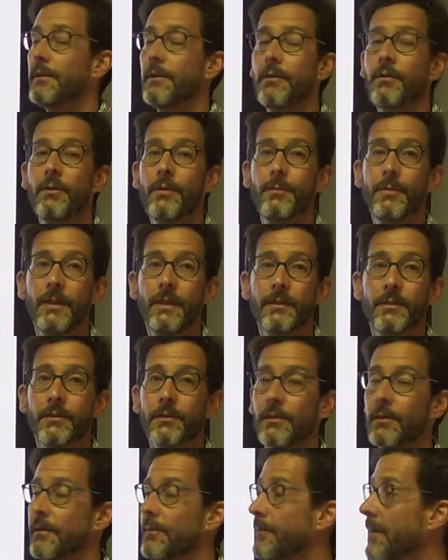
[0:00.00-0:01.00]
youth being
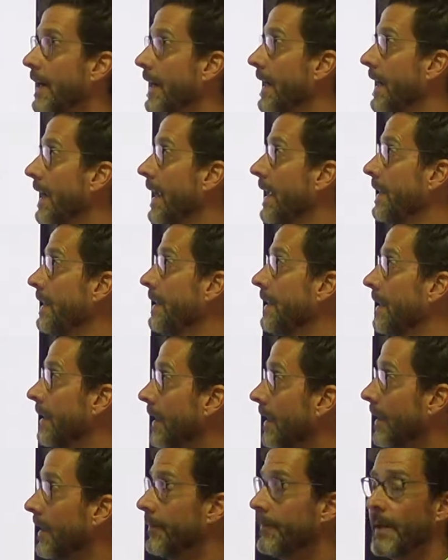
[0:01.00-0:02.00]
served by any
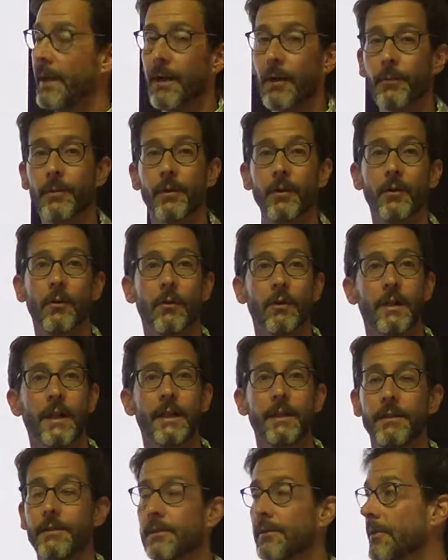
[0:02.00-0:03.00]
helper or in
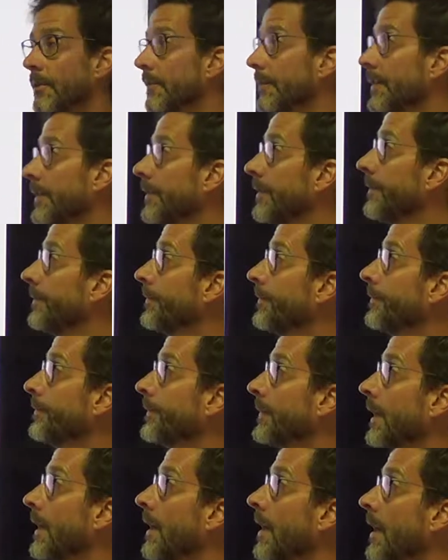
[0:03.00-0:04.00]
any service.
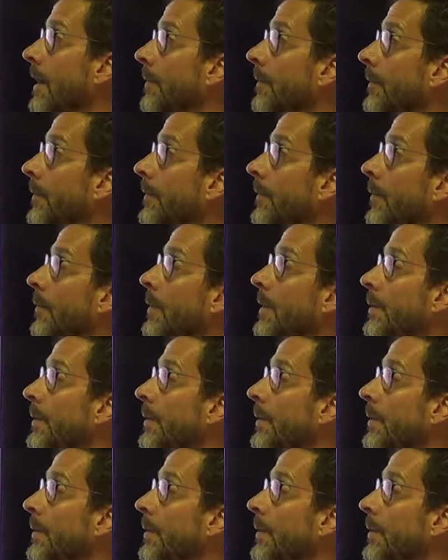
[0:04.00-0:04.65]
We